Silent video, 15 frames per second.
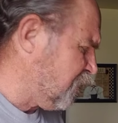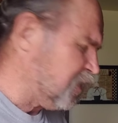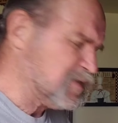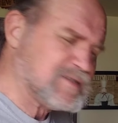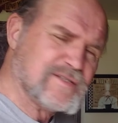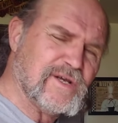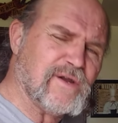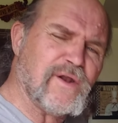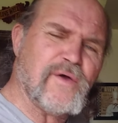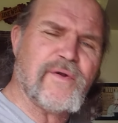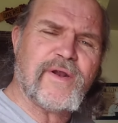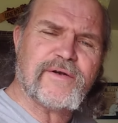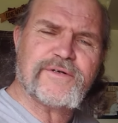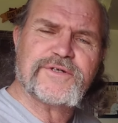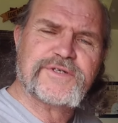I still
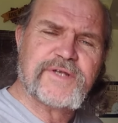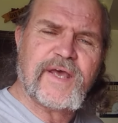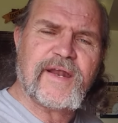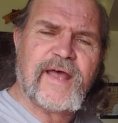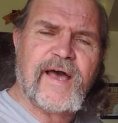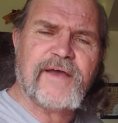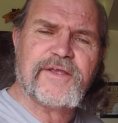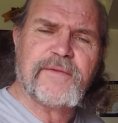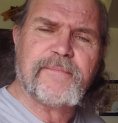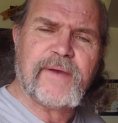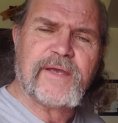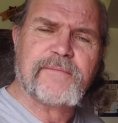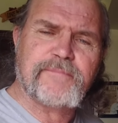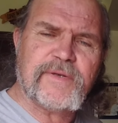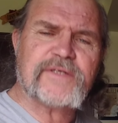don't understand how you
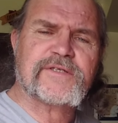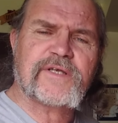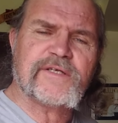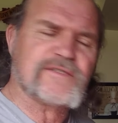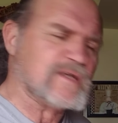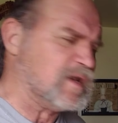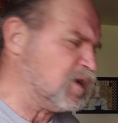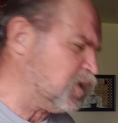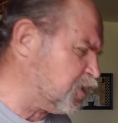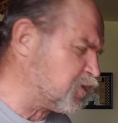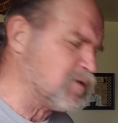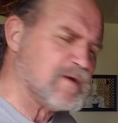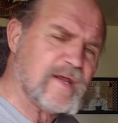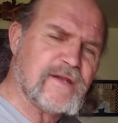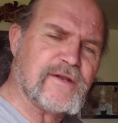bake biscuits at
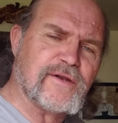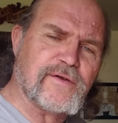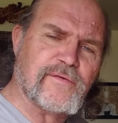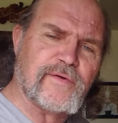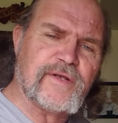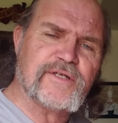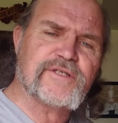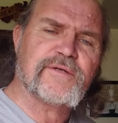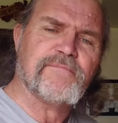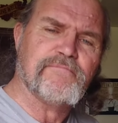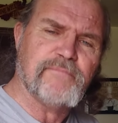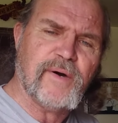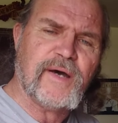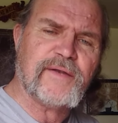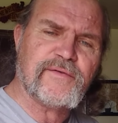180 degrees,
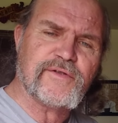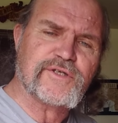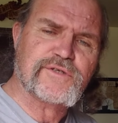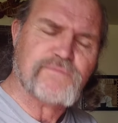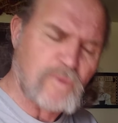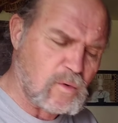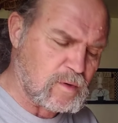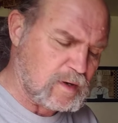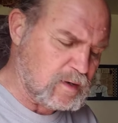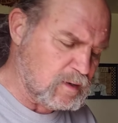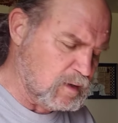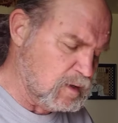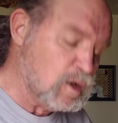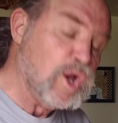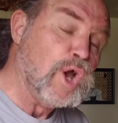but this morning